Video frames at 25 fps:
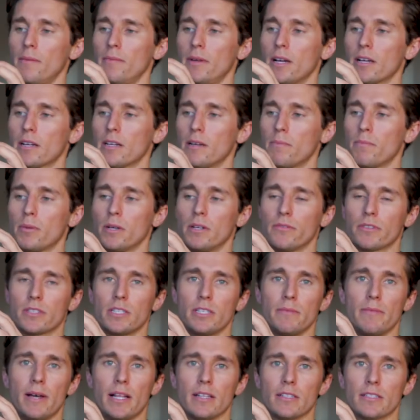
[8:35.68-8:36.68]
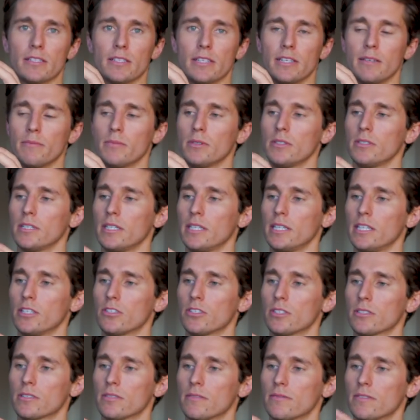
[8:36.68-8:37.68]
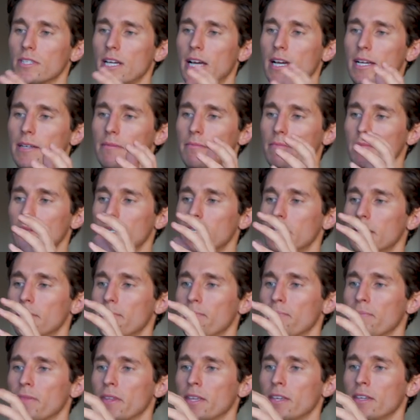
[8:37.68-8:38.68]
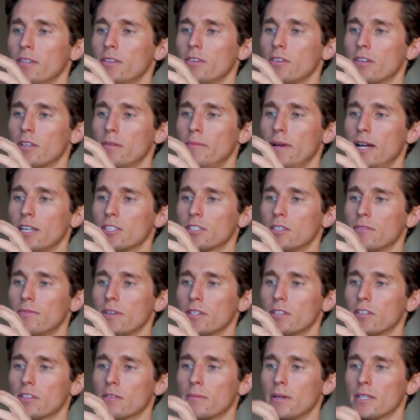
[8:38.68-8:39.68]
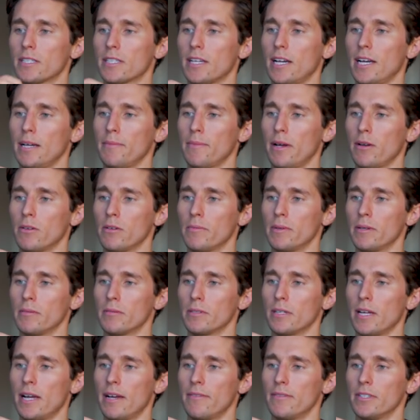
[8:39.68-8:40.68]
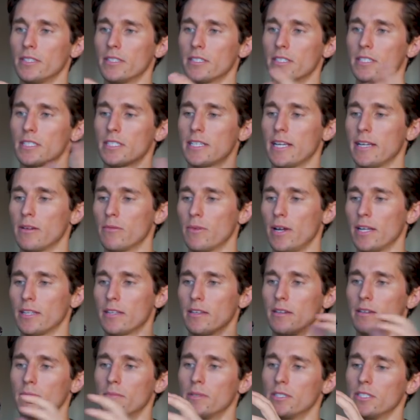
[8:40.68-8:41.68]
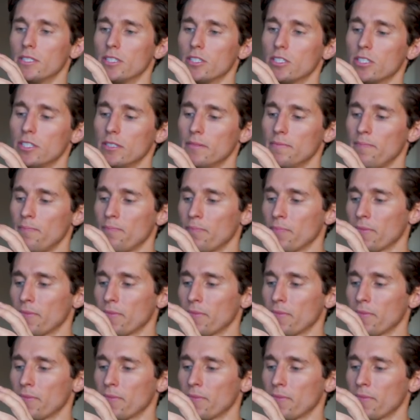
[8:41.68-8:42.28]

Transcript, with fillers: I'm not gonna perfectly balance the gimbal in the interest of time, but you can imagine if I took my time, I would be able to have it stay right there in position.